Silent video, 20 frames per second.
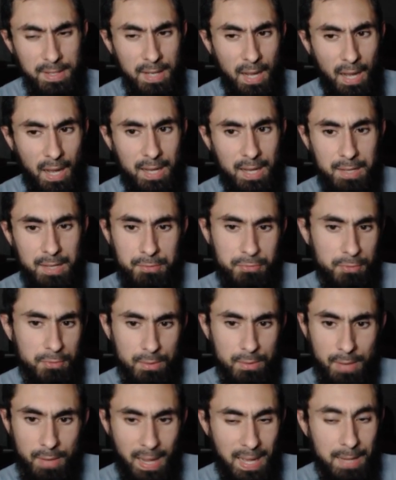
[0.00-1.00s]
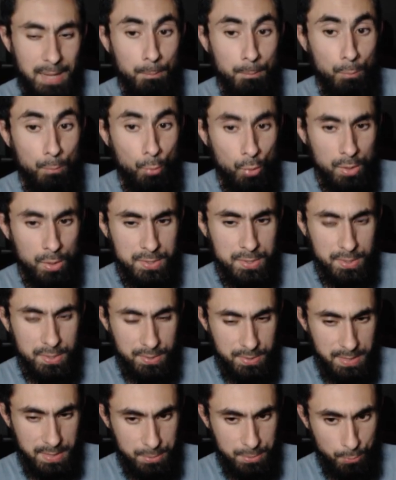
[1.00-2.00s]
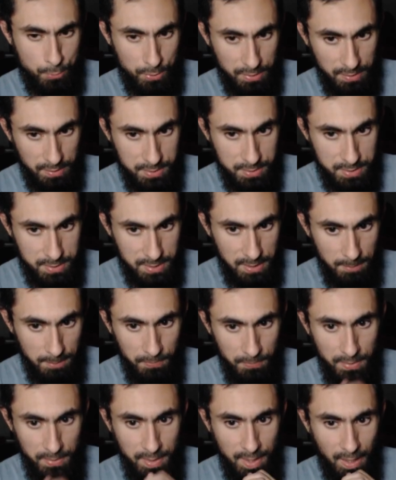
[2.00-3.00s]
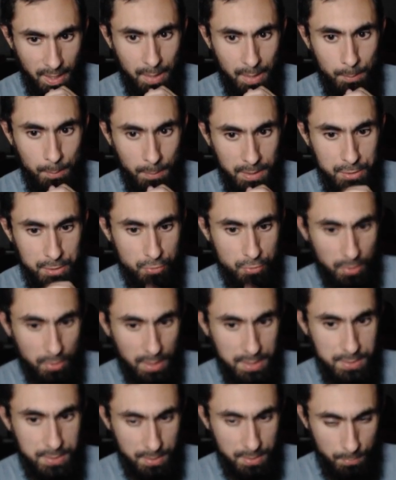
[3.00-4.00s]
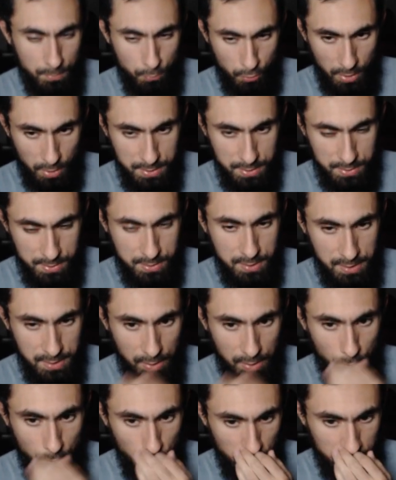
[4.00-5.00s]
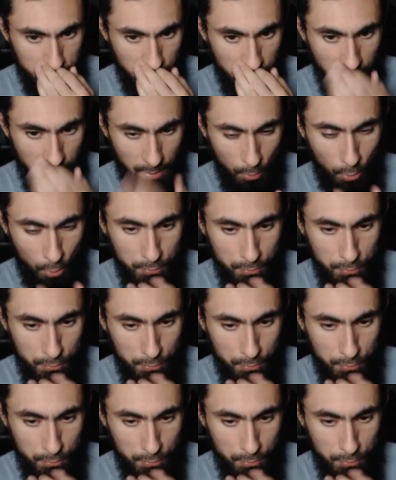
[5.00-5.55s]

I've had more success with this team. I might try some runs today with on